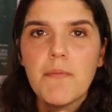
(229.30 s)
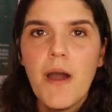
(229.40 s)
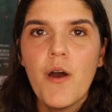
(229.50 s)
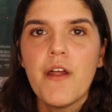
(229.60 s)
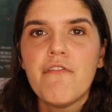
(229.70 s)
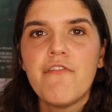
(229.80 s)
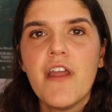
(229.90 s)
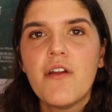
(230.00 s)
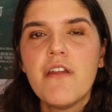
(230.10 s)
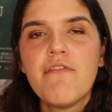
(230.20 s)
about a
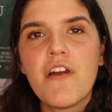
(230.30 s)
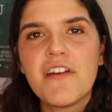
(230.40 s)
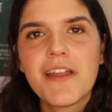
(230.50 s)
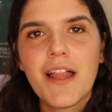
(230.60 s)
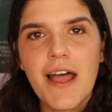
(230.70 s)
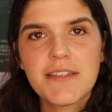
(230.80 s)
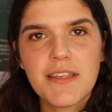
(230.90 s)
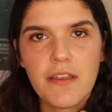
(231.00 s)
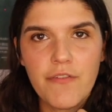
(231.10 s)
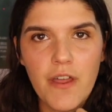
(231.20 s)
very, very
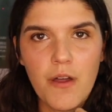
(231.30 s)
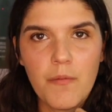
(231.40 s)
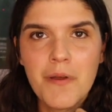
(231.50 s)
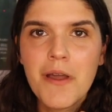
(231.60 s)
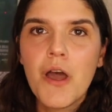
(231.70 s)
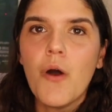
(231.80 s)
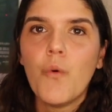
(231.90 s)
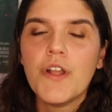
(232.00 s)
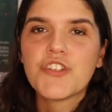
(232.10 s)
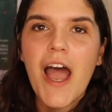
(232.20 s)
classic film,
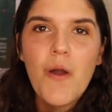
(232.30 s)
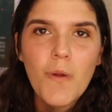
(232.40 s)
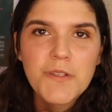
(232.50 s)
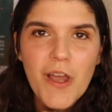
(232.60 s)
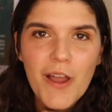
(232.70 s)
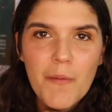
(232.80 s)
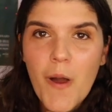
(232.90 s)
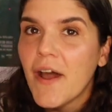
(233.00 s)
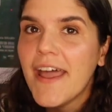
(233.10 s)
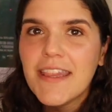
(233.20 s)
which I will talk
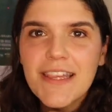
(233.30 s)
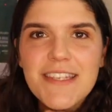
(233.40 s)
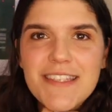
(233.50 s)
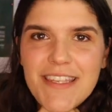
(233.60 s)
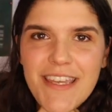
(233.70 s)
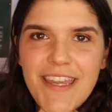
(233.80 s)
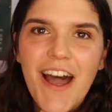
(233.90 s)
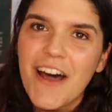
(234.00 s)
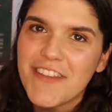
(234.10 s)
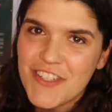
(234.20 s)
about endlessly
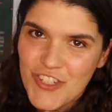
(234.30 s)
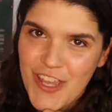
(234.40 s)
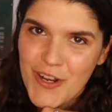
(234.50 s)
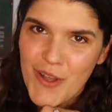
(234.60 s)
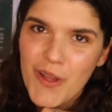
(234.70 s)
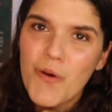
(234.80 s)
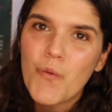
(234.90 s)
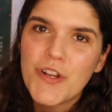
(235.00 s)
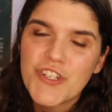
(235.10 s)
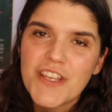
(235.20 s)
on this channel,
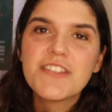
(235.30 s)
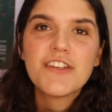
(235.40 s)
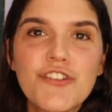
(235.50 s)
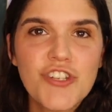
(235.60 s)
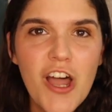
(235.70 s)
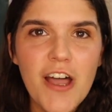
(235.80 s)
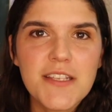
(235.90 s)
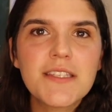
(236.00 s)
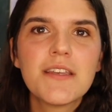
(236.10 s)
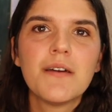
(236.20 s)
which is
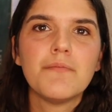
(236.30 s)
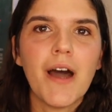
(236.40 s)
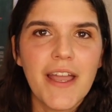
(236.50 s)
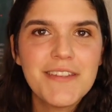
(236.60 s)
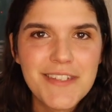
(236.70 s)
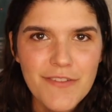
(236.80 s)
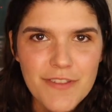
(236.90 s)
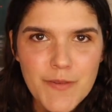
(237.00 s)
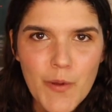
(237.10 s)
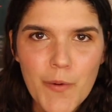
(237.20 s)
Jaws by
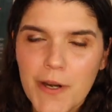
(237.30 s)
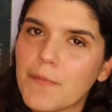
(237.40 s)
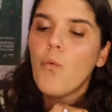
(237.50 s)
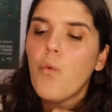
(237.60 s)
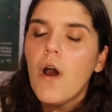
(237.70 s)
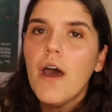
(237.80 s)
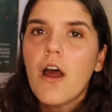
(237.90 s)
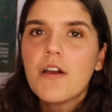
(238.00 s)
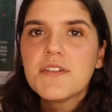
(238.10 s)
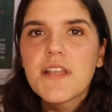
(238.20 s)
Steven Spielberg. What
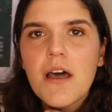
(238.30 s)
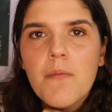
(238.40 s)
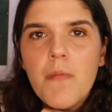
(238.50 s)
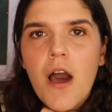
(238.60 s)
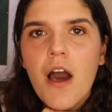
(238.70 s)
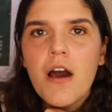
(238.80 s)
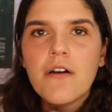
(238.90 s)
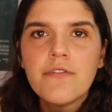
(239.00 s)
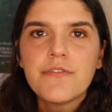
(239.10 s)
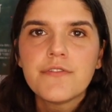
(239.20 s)
are some
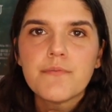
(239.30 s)
of